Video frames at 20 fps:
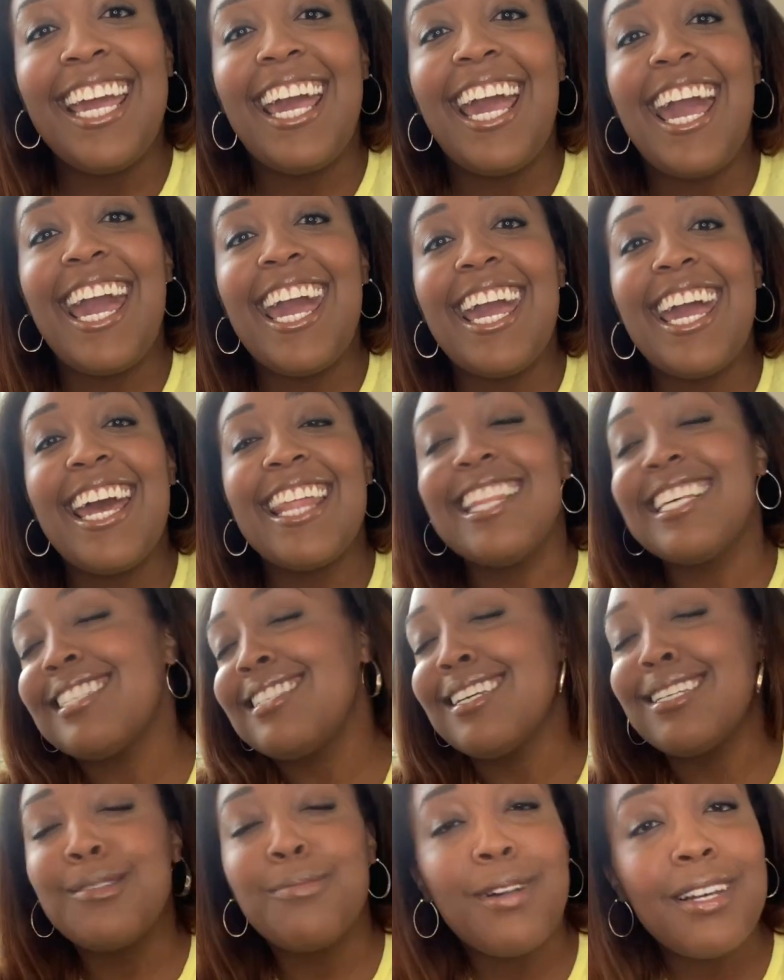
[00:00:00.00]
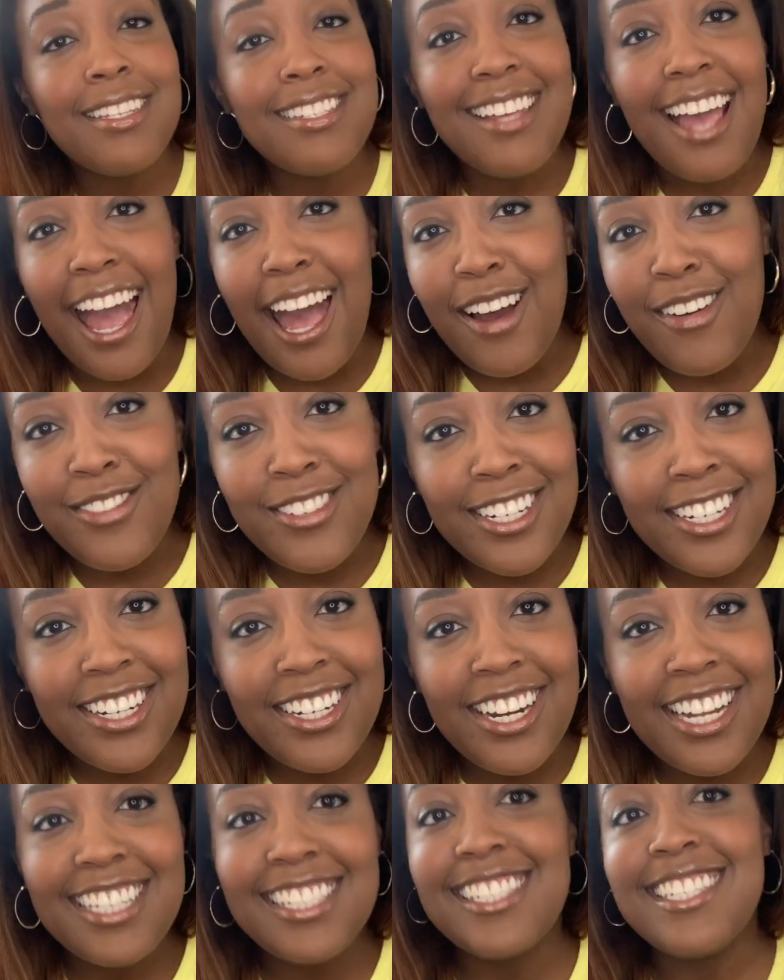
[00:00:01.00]
and the six months
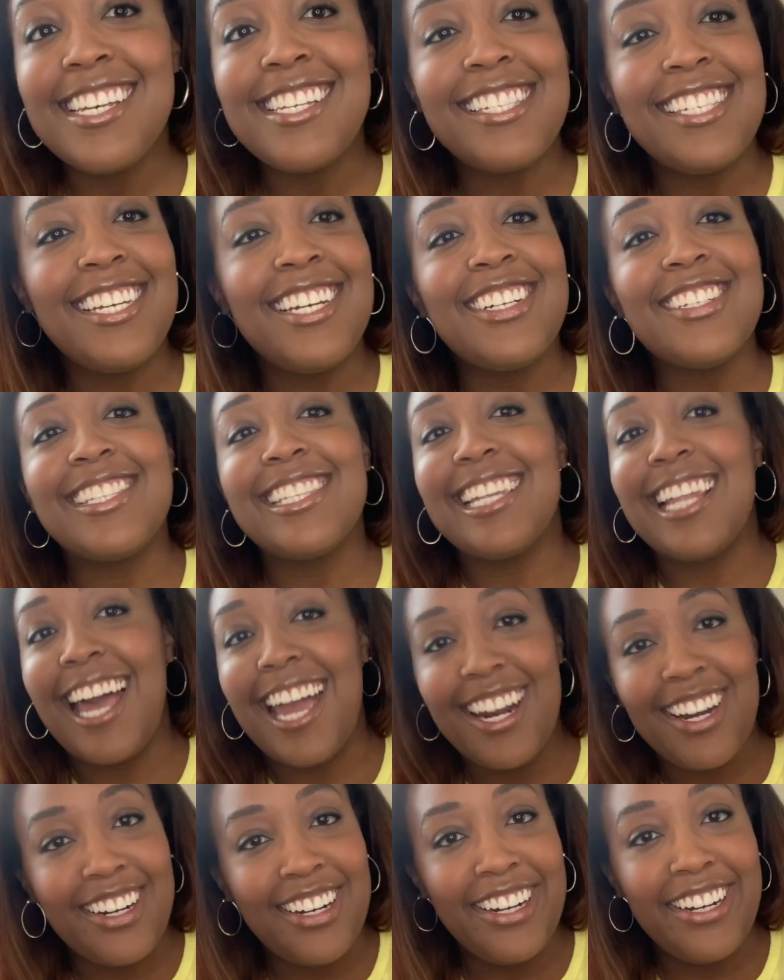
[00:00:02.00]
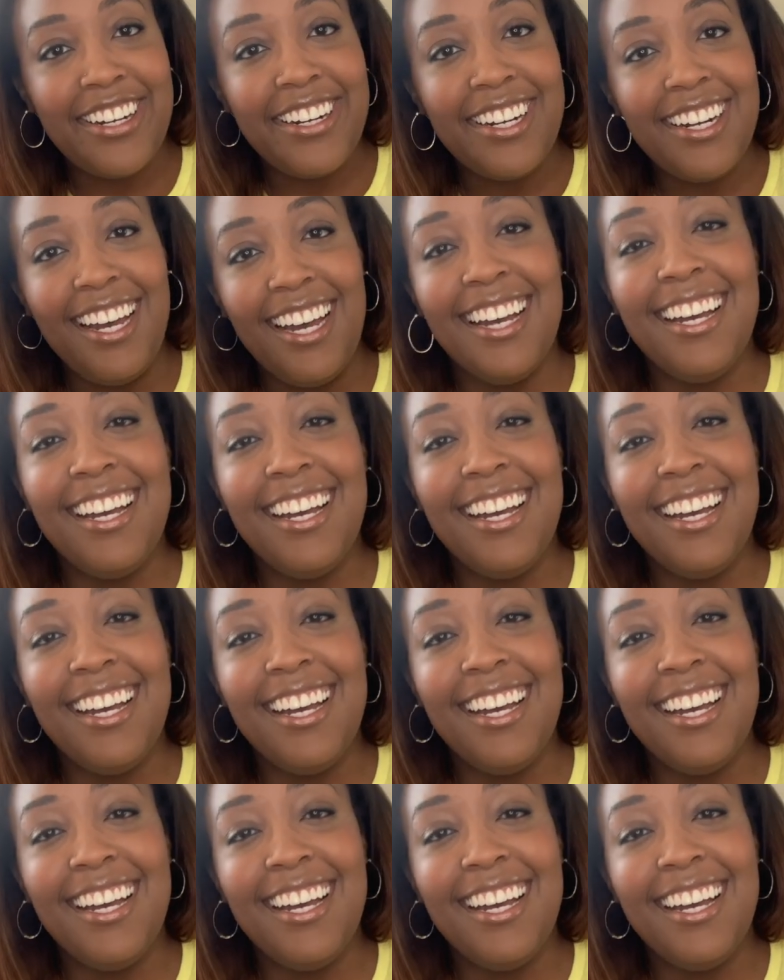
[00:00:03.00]
after and six years later